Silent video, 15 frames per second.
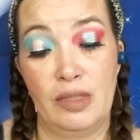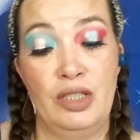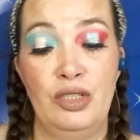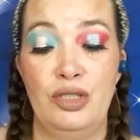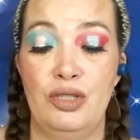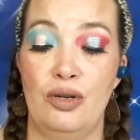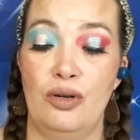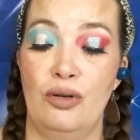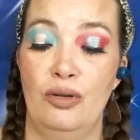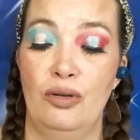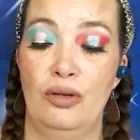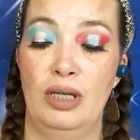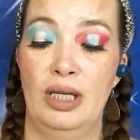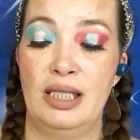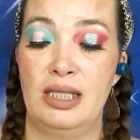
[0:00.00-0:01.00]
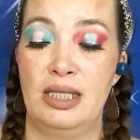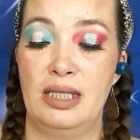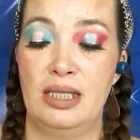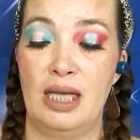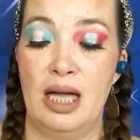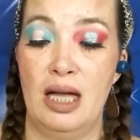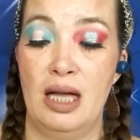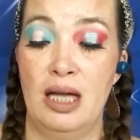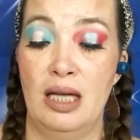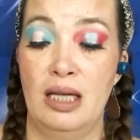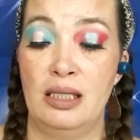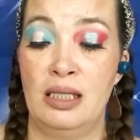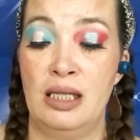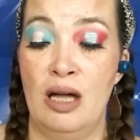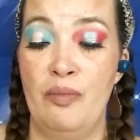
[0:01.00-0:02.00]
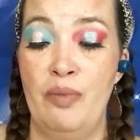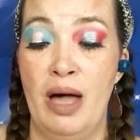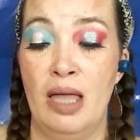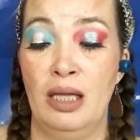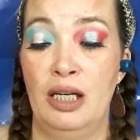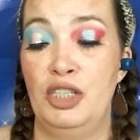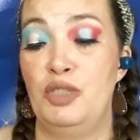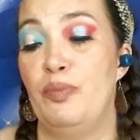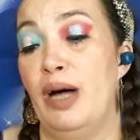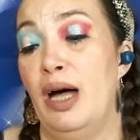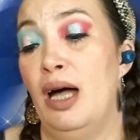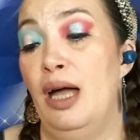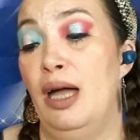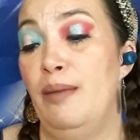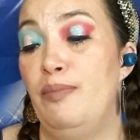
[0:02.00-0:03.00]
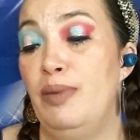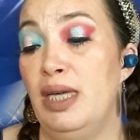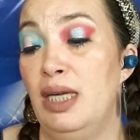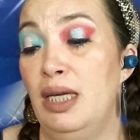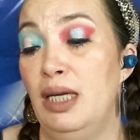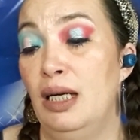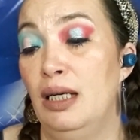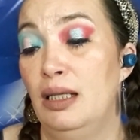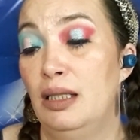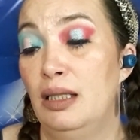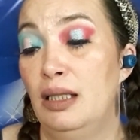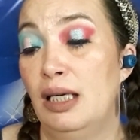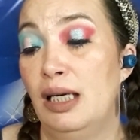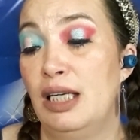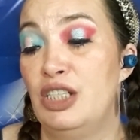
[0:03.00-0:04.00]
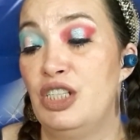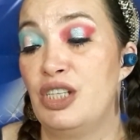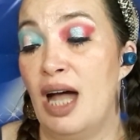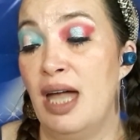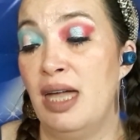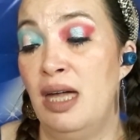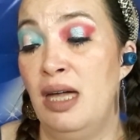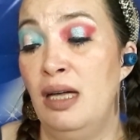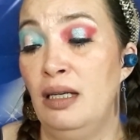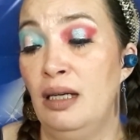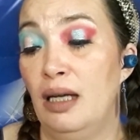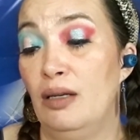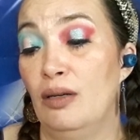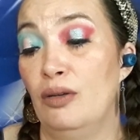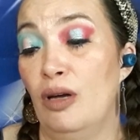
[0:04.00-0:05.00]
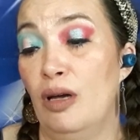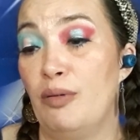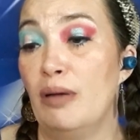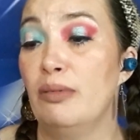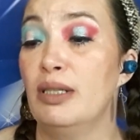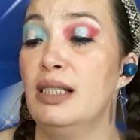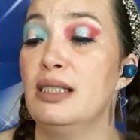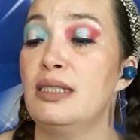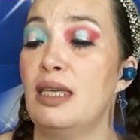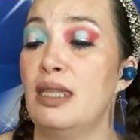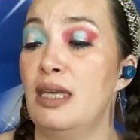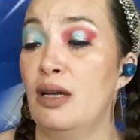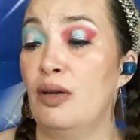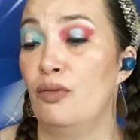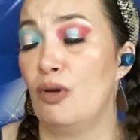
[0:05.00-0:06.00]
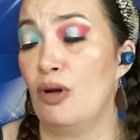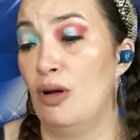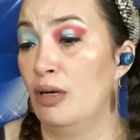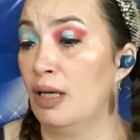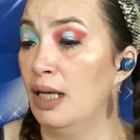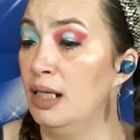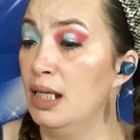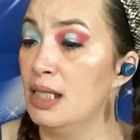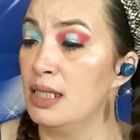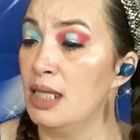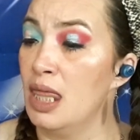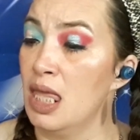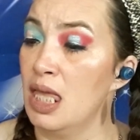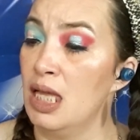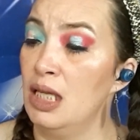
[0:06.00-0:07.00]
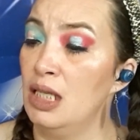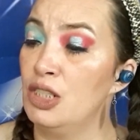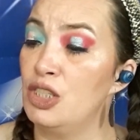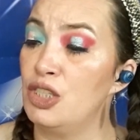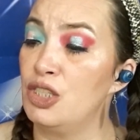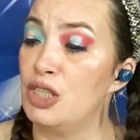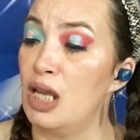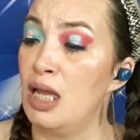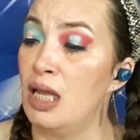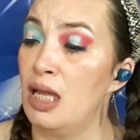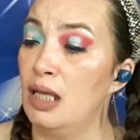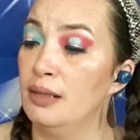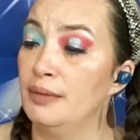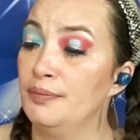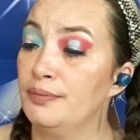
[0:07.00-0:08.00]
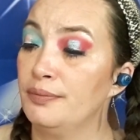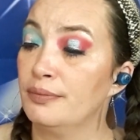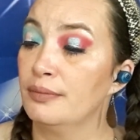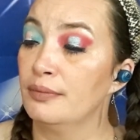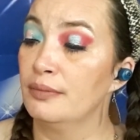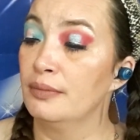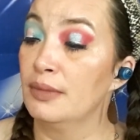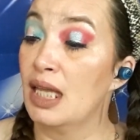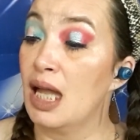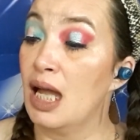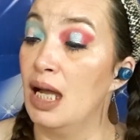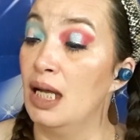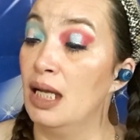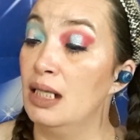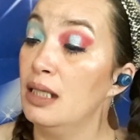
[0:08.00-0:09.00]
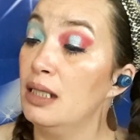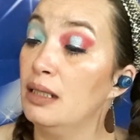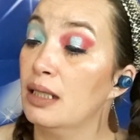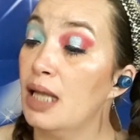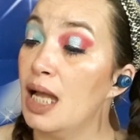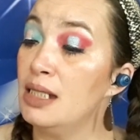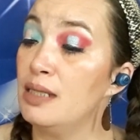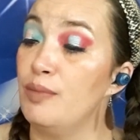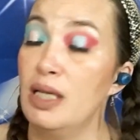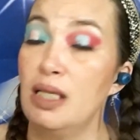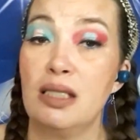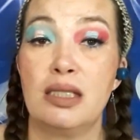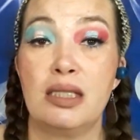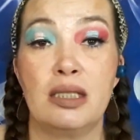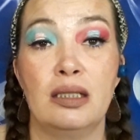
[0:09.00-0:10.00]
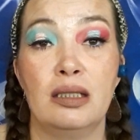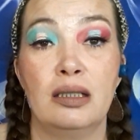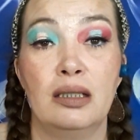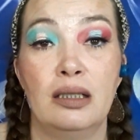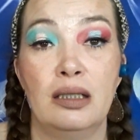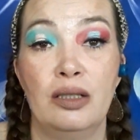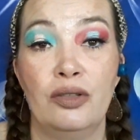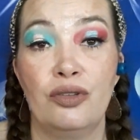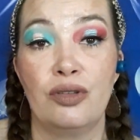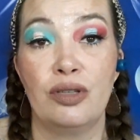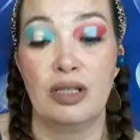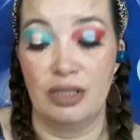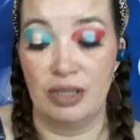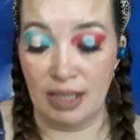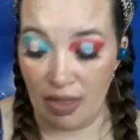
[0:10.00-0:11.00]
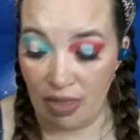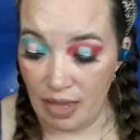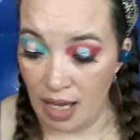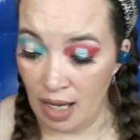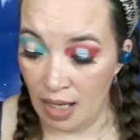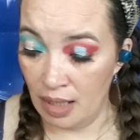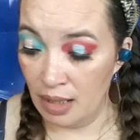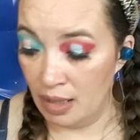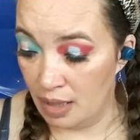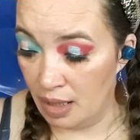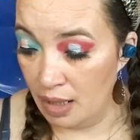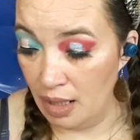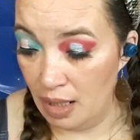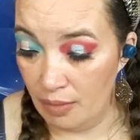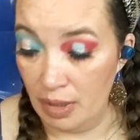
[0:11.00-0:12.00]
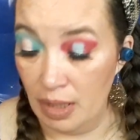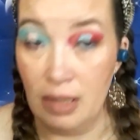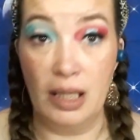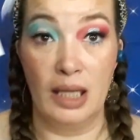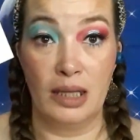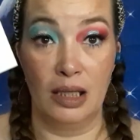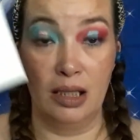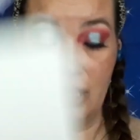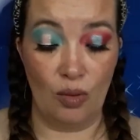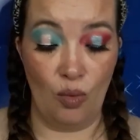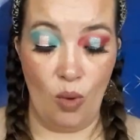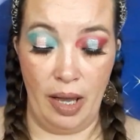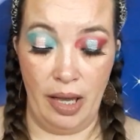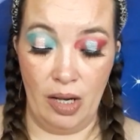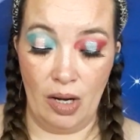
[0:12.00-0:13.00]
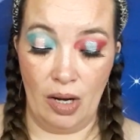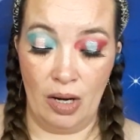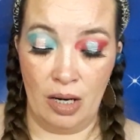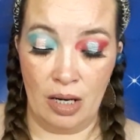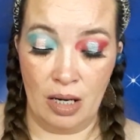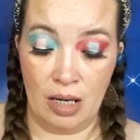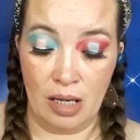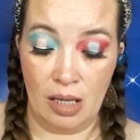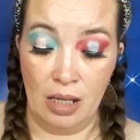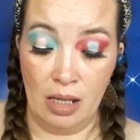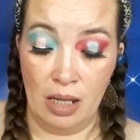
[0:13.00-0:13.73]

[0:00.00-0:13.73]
So it says nail polish by B. Shaye. I don't know, I probably said that wrong. And it is in the shade Contiment. So there's that, and then I'm going to take this white card.